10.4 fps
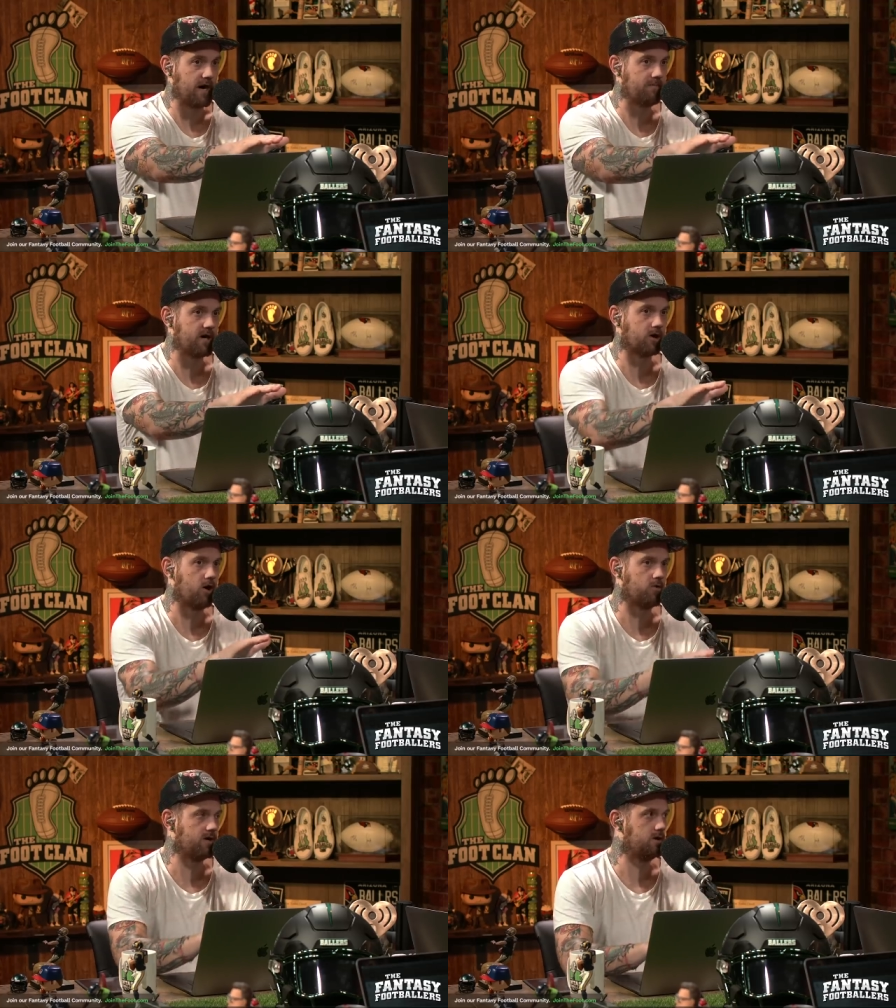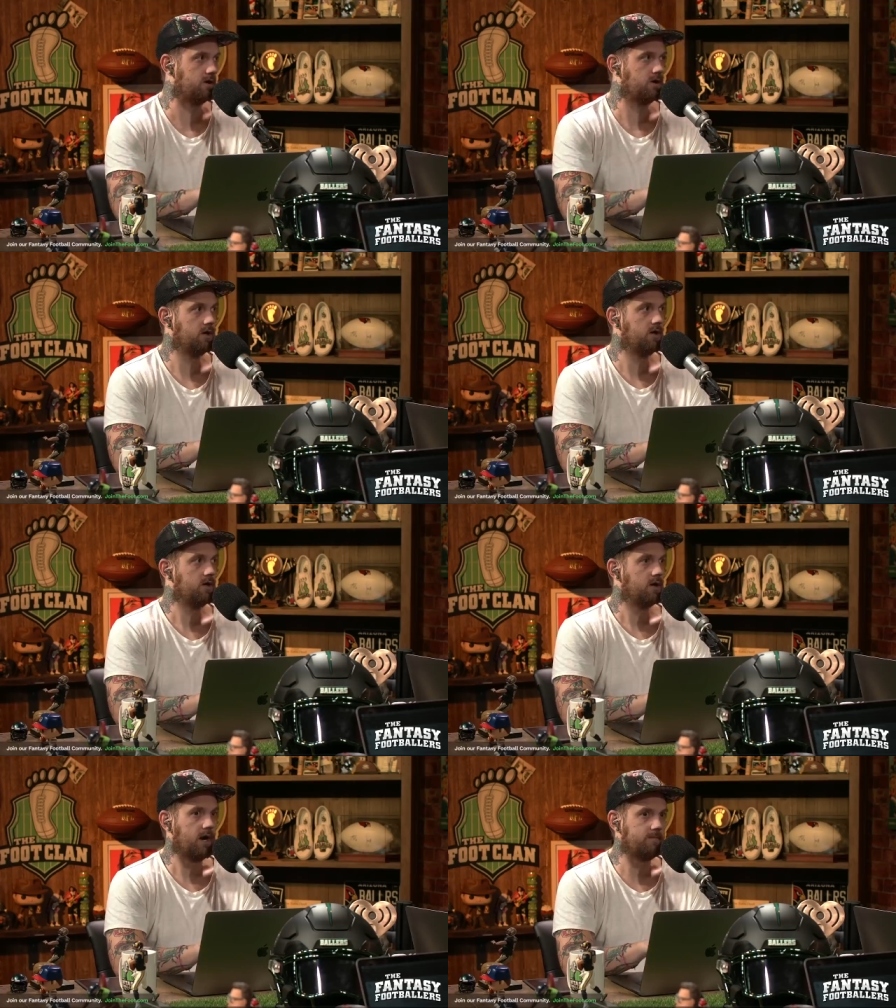I'm not going,
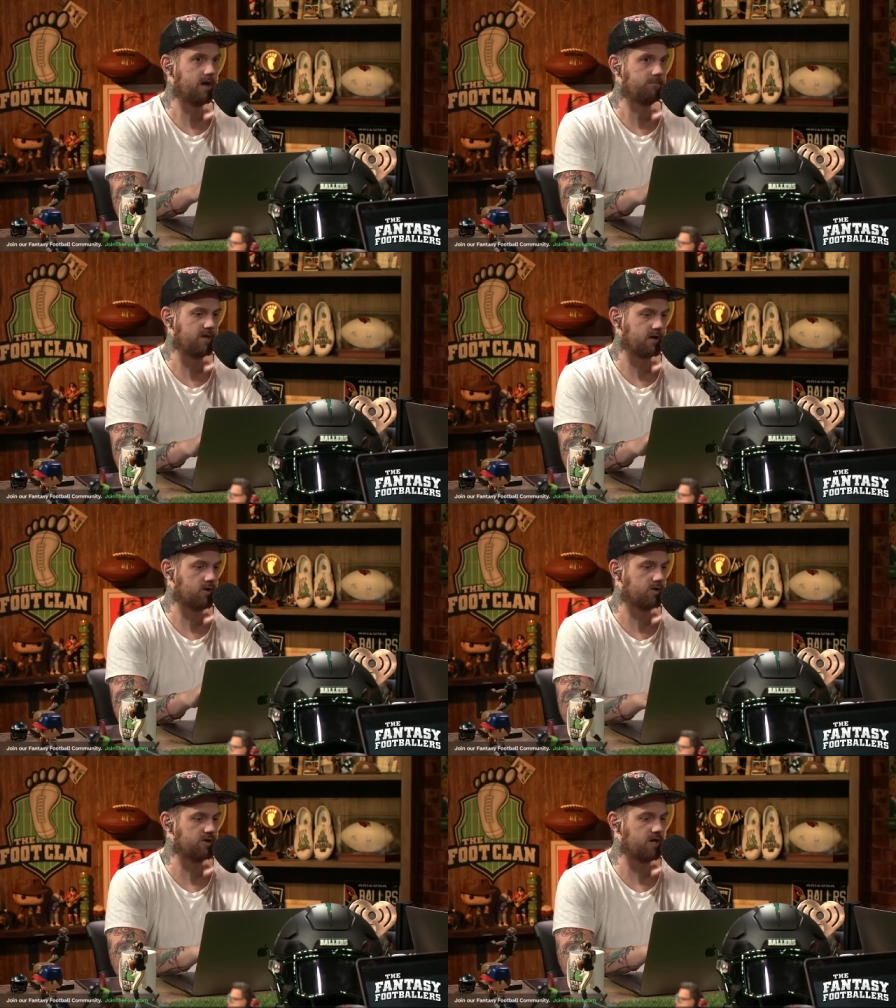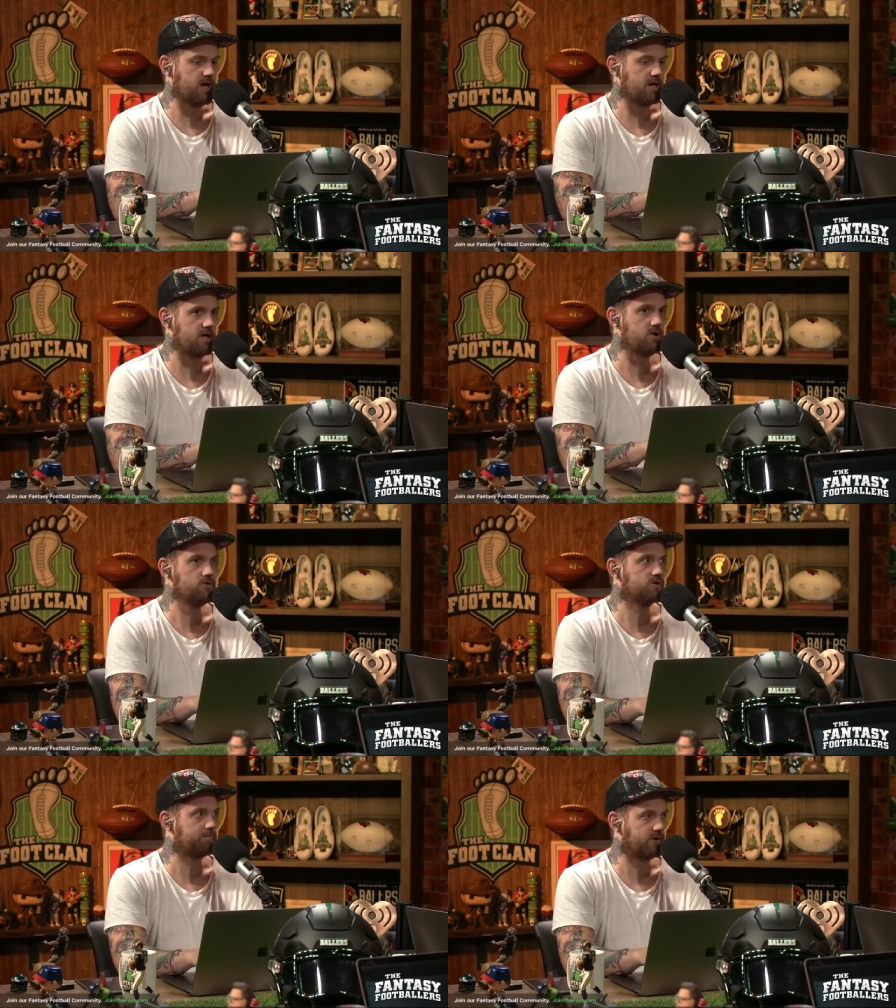I'm not I'm not going a
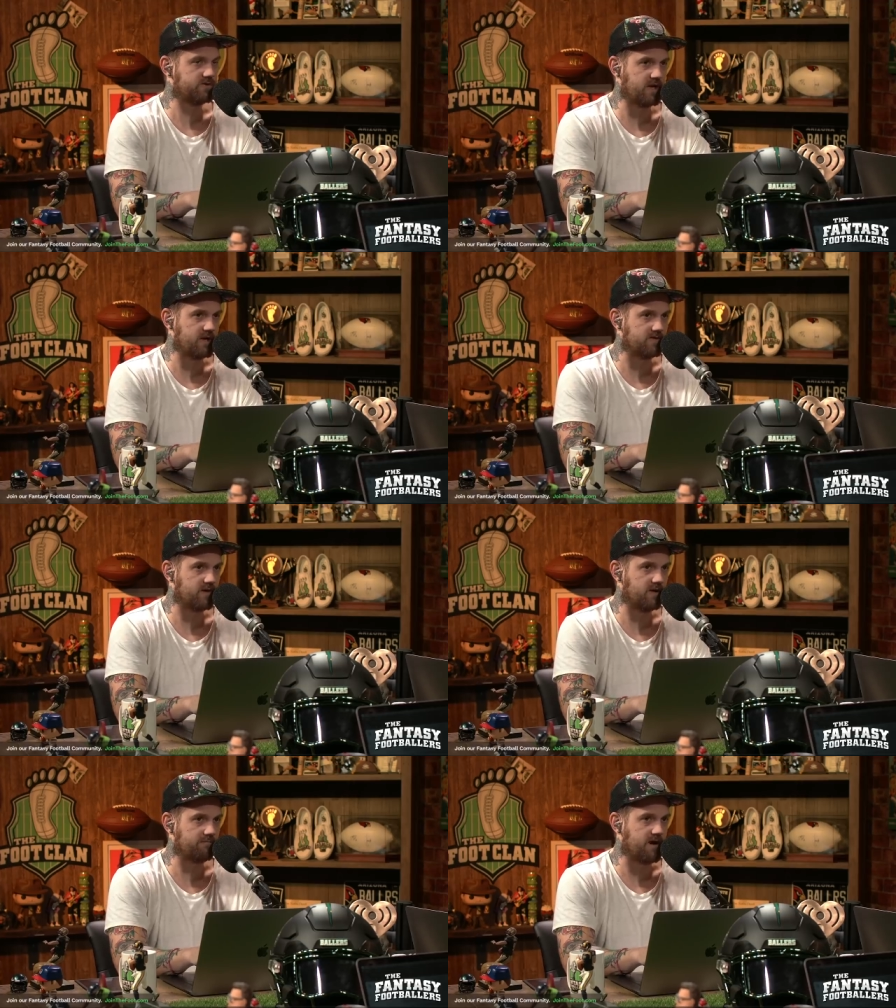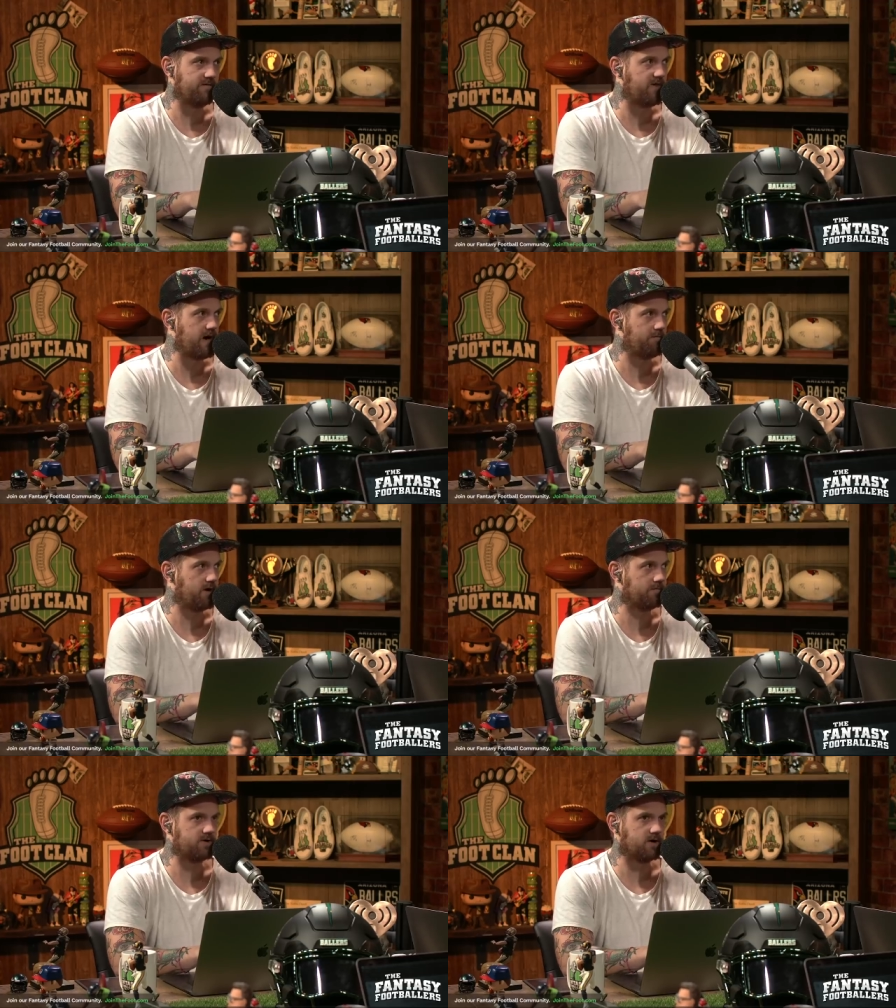huge percent of my FAAB
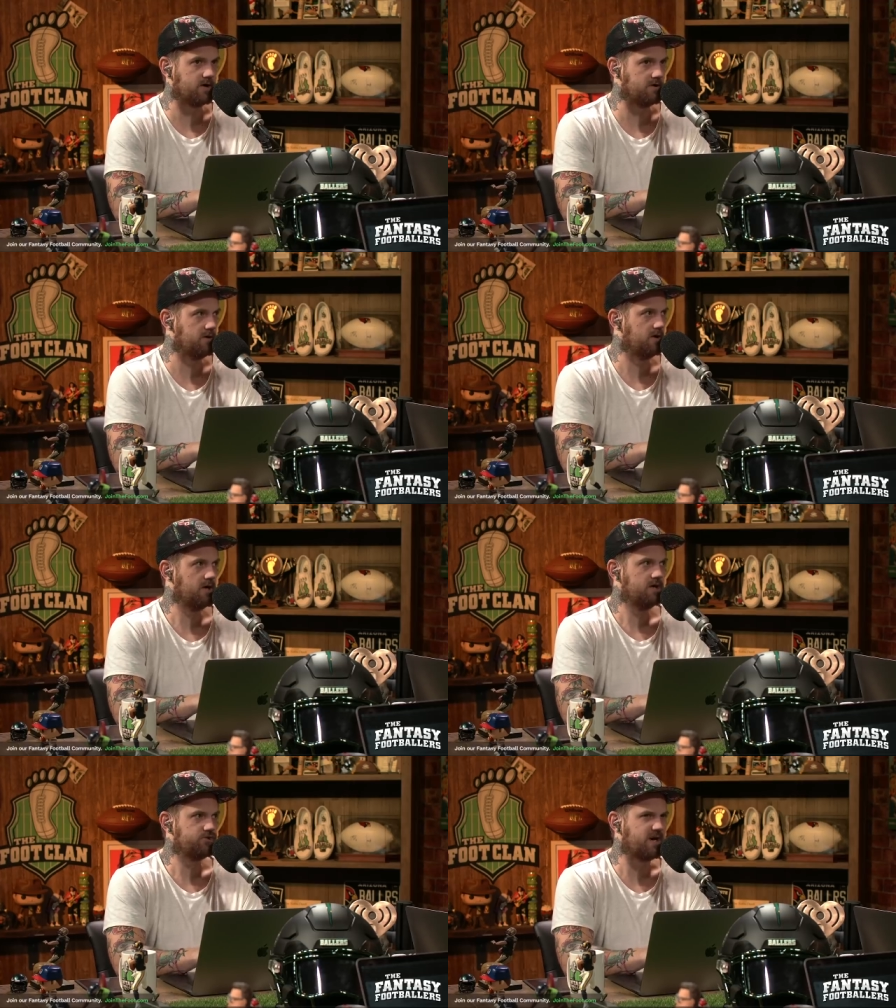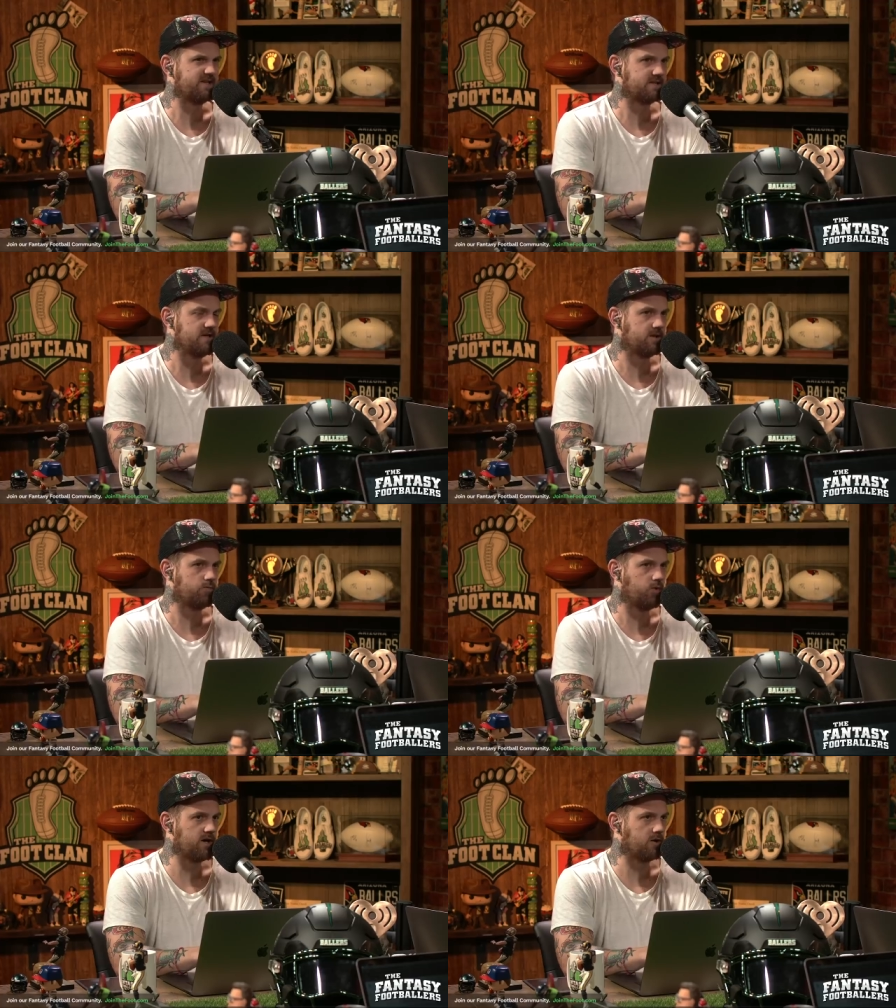here. I'm talking try and sneak
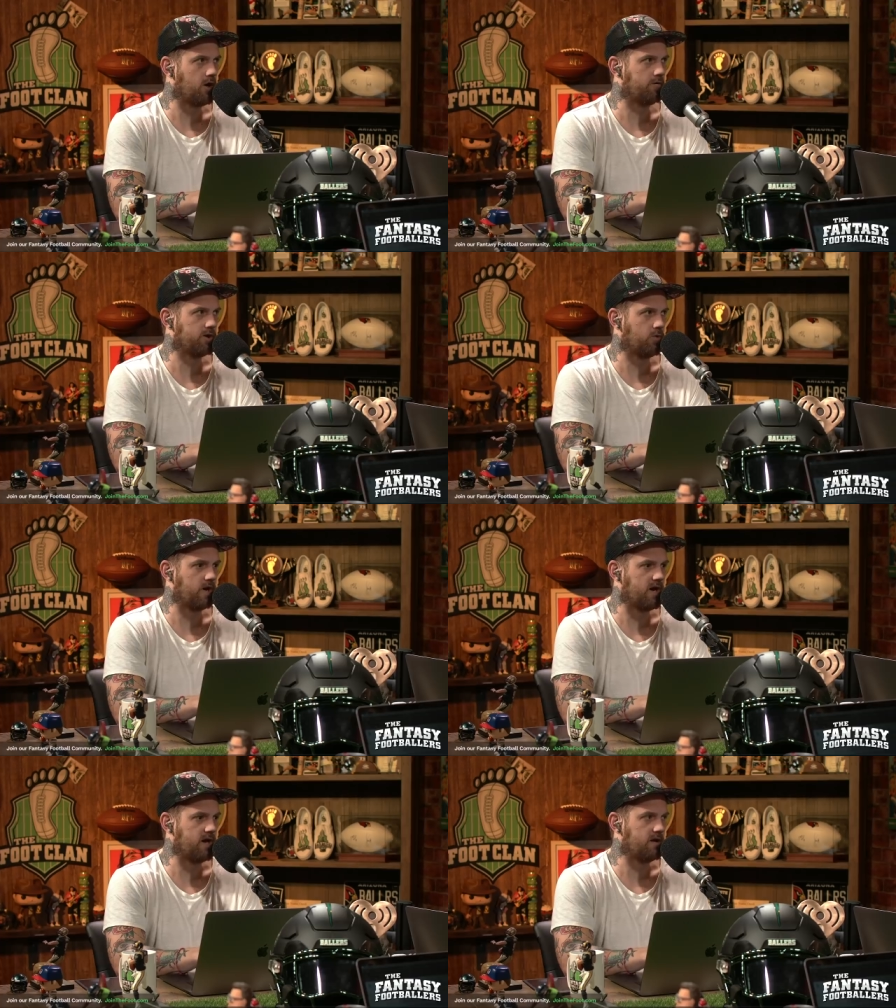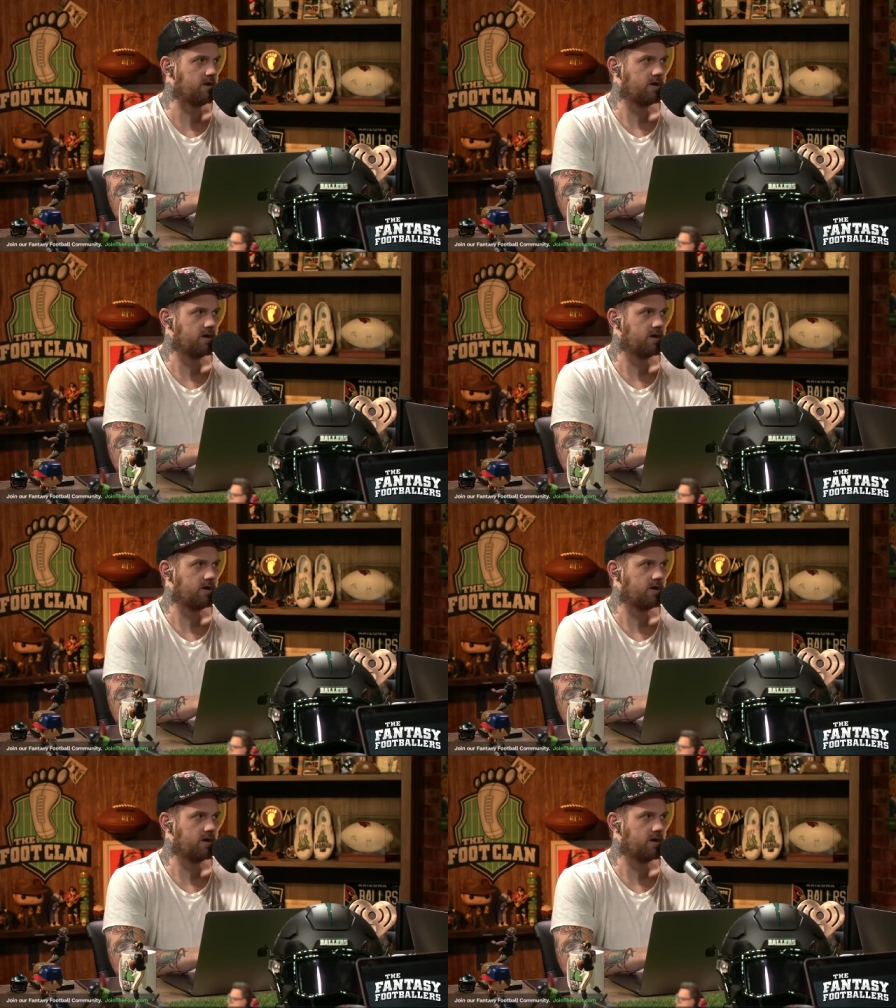Wayne Gallman away